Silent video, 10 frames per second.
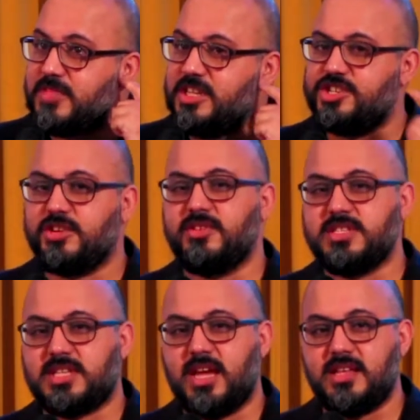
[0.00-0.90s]
showed
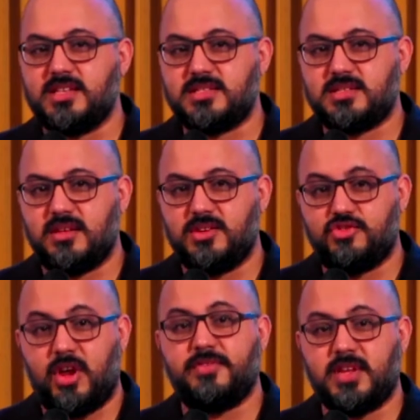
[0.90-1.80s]
his dad his
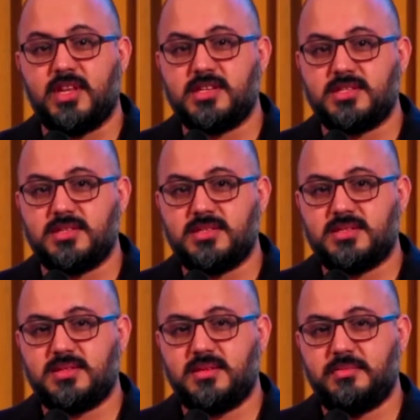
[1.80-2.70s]
driving
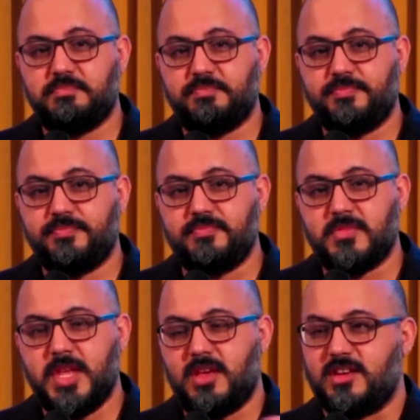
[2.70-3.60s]
license.
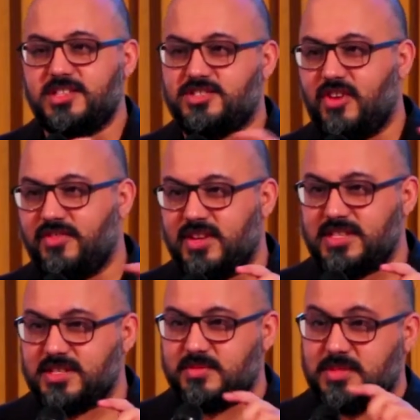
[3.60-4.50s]
And his driving
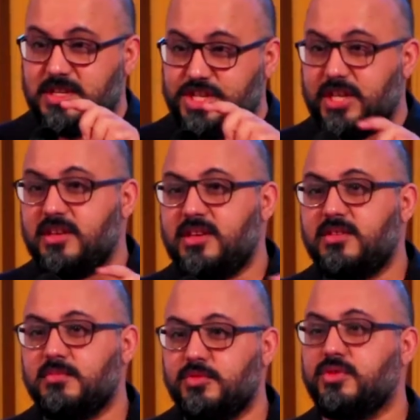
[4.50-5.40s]
license was a
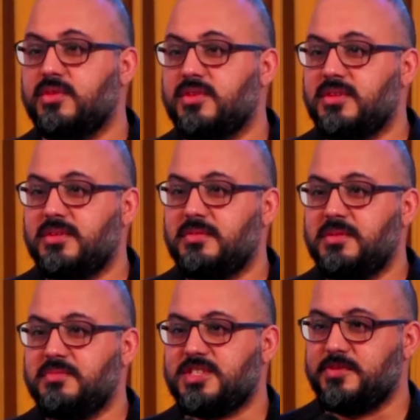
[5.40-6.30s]
Shingil Moon.
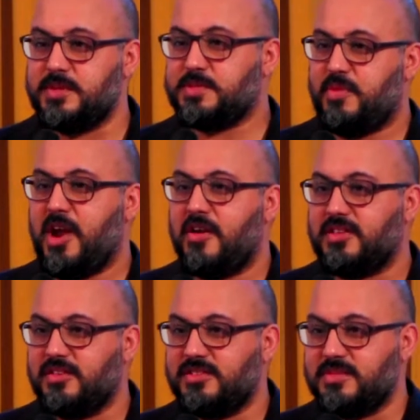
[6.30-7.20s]
So he was proud,
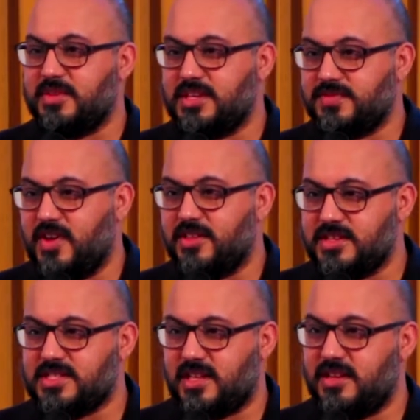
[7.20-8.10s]
to be his
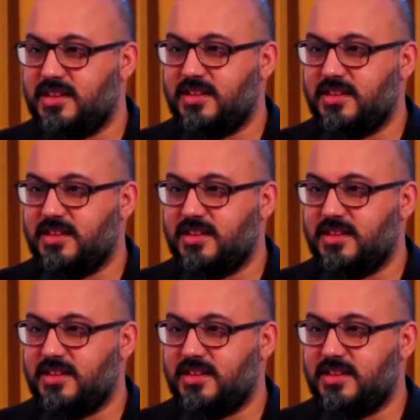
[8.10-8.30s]
father's son.